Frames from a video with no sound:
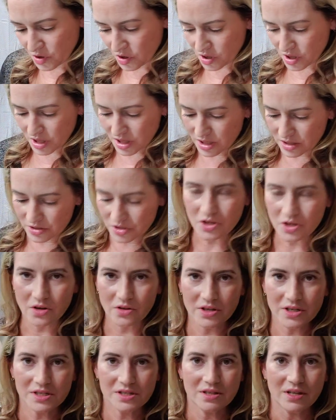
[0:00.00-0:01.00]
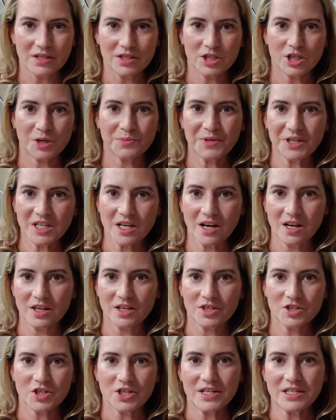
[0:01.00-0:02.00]
more. So this is a
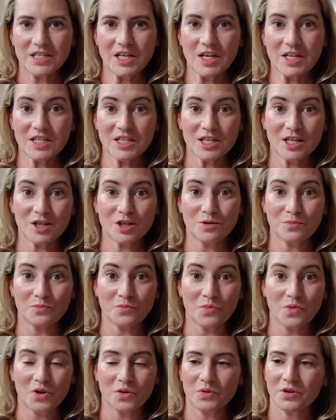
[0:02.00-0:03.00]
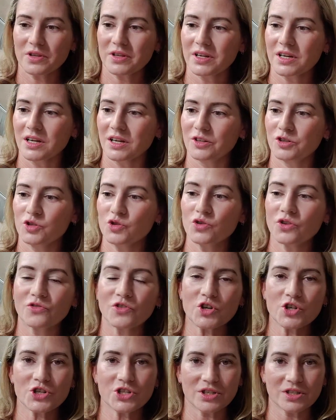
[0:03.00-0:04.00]
DRMTLGY tinted, what do they call it?
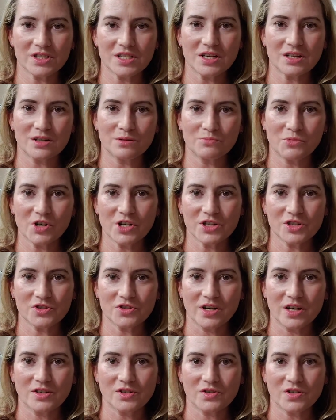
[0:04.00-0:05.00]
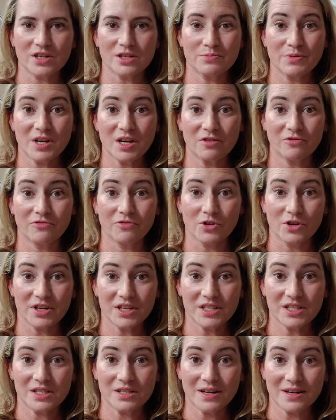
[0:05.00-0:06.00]
Universal Tinted Moisturizer SPF
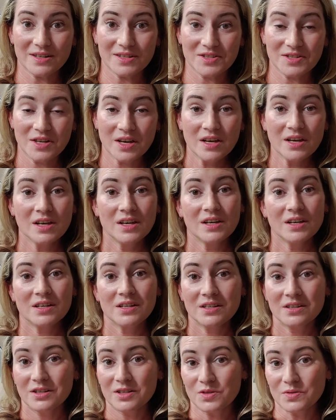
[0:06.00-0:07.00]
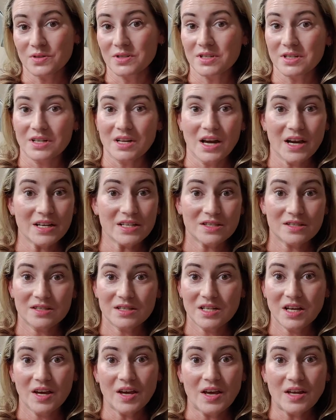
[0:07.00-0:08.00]
46. This one's a
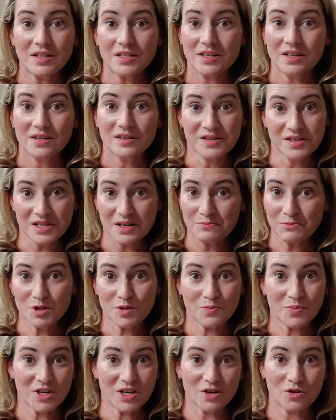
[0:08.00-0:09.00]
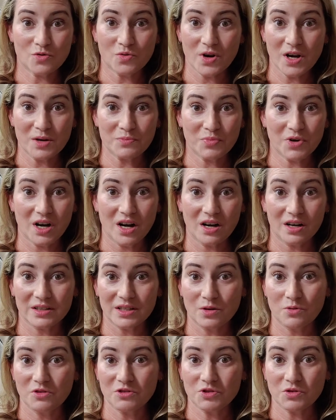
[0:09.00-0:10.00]
nice tint. Seems to be a great
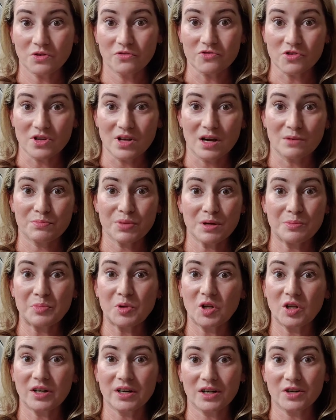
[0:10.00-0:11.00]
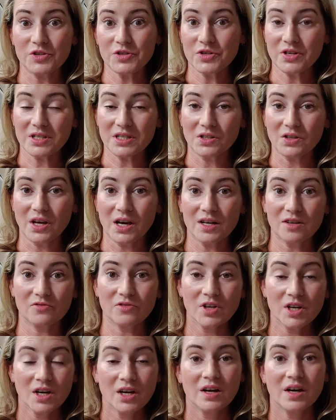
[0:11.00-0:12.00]
product that works well for a lot of people. It also has a lot
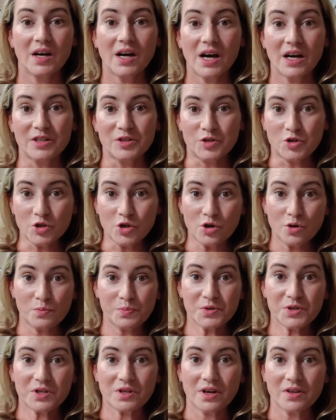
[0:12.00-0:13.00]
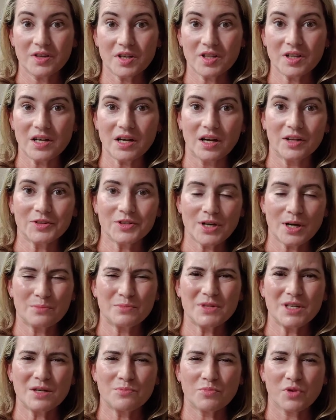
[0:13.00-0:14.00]
of uh, dupes. I think the Elta
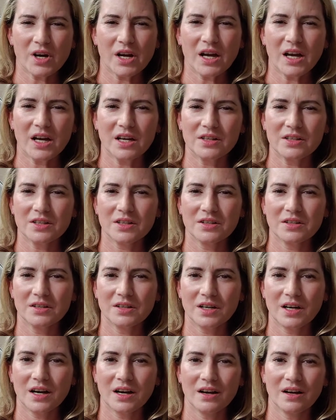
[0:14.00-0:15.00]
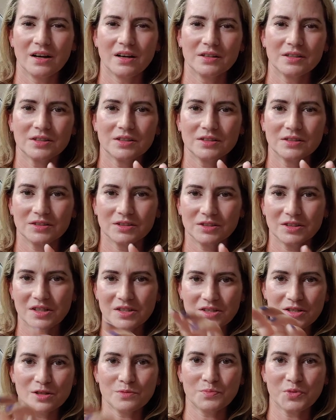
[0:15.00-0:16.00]
MD brand, uh,
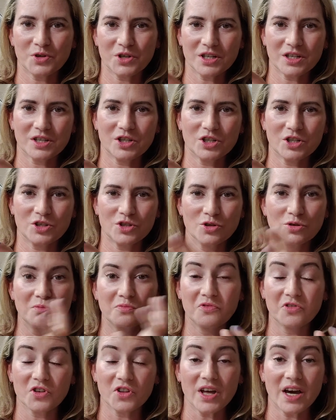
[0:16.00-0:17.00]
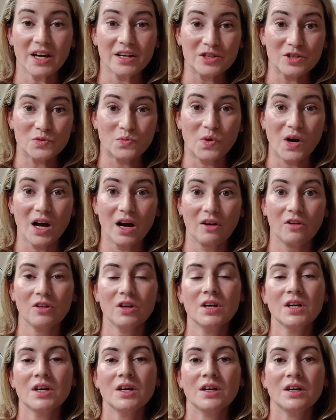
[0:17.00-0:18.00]
this is a pretty good dupe for that as
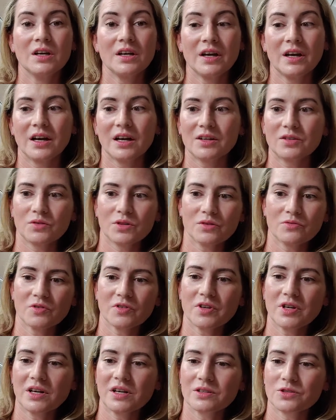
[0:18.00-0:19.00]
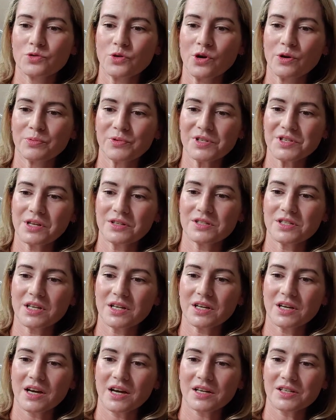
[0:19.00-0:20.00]
well. And what have we got? 12%
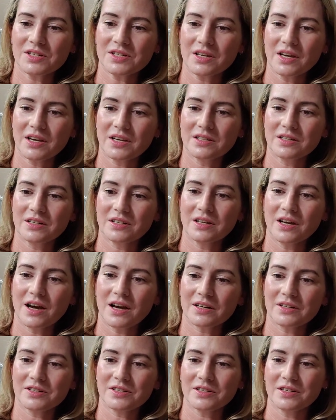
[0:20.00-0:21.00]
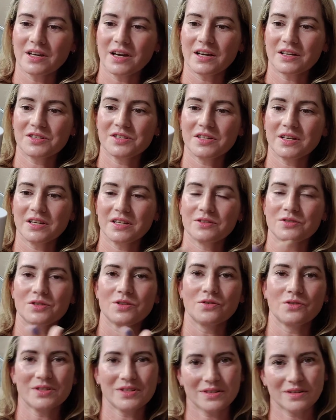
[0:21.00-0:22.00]
zinc oxide and octinoxate.
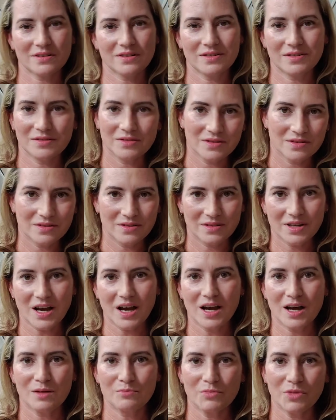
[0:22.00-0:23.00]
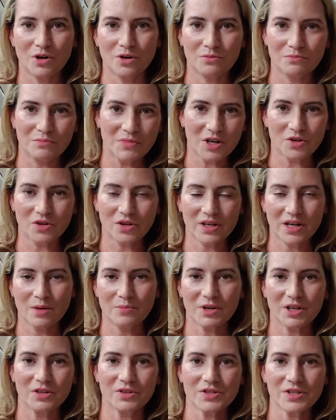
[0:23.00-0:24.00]
So it's a combo, mineral
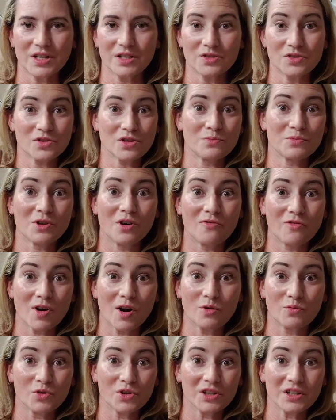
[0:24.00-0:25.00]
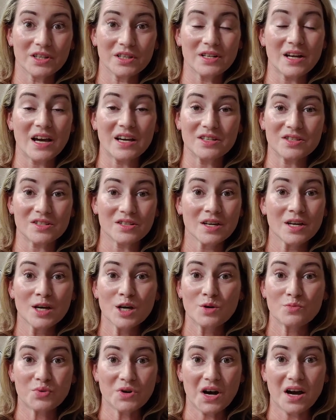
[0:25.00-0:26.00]
chemical sunscreen. But overall, really nice
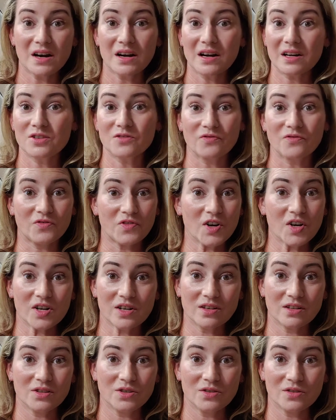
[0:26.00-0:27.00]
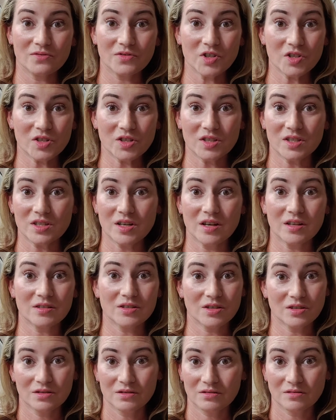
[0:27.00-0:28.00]
product. Very good universal
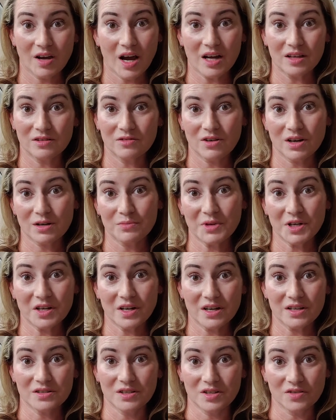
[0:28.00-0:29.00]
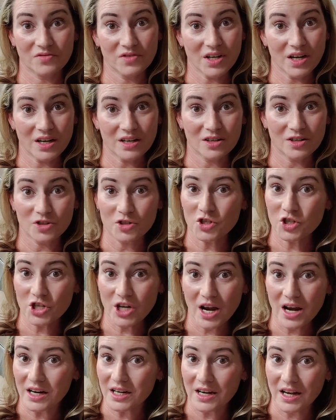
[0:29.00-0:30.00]
tint highly recommend you guys give that a
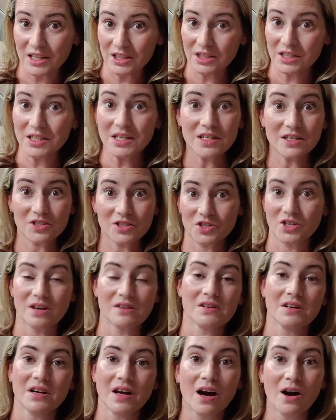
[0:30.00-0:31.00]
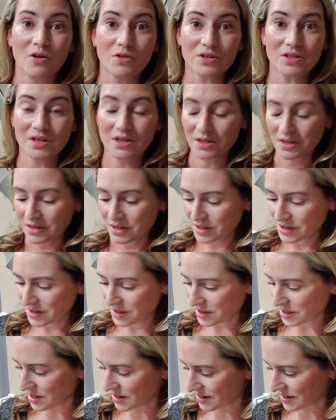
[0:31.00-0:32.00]
check, at least check it out,
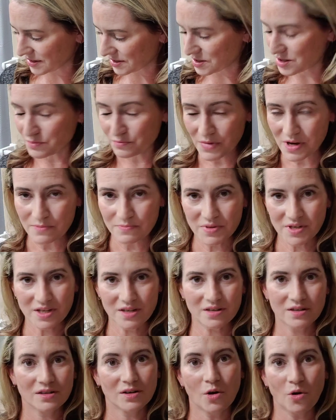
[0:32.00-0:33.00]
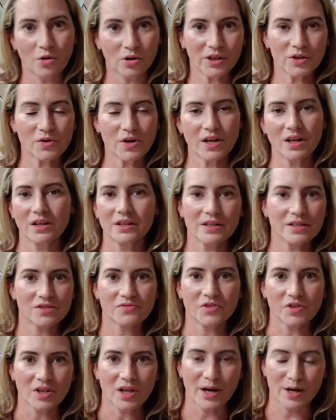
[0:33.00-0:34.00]
because uh, it might be a holy grail. It
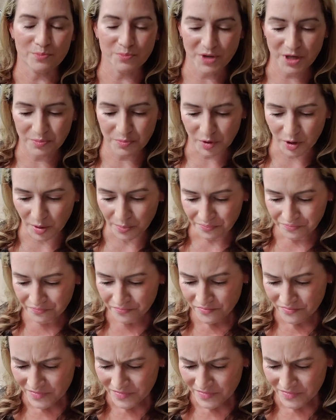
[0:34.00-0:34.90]
is for a lot of people.